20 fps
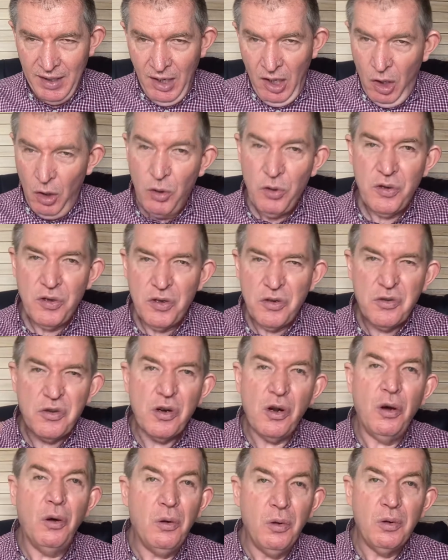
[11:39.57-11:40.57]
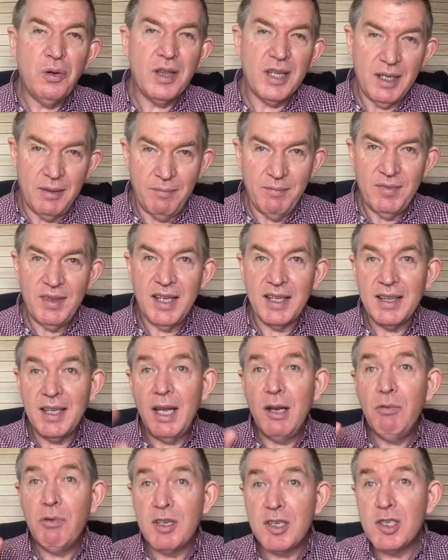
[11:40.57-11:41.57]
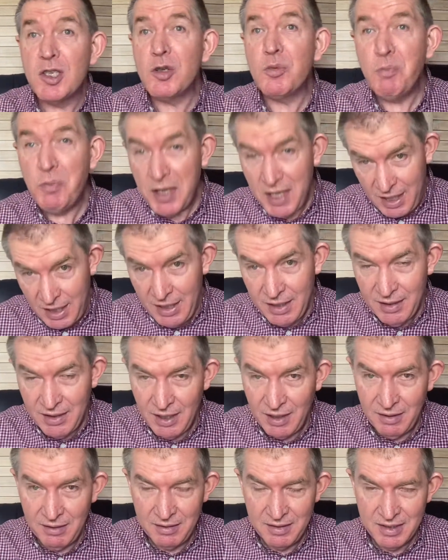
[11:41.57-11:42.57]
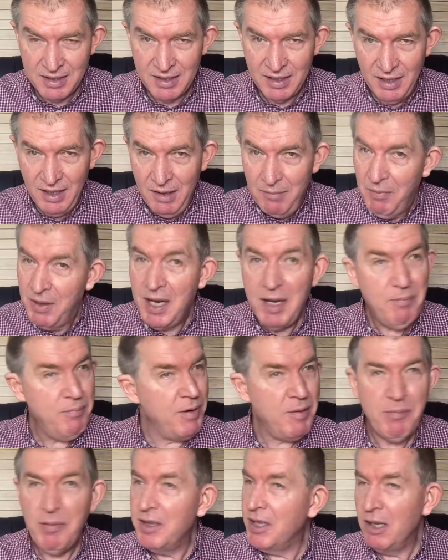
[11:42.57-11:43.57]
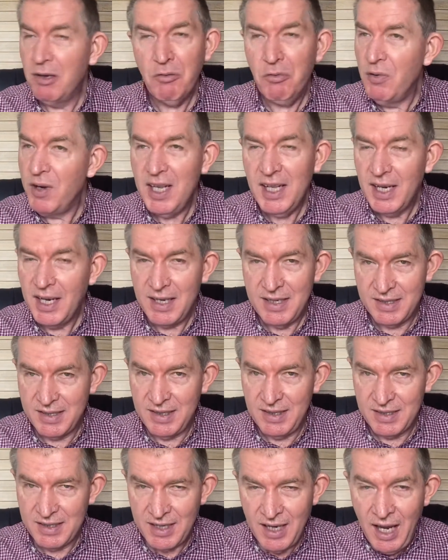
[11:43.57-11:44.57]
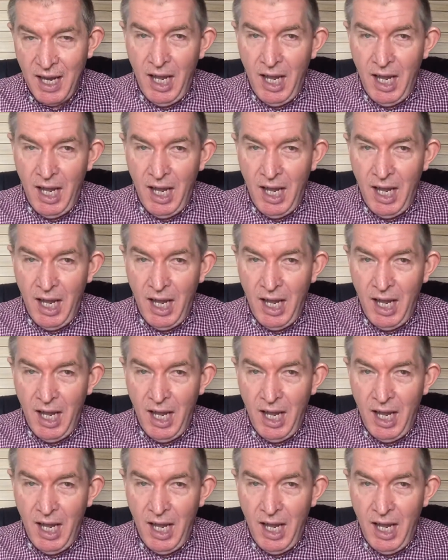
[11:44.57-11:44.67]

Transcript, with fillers: who told them that they would speak in tongues. Many people don't realize this.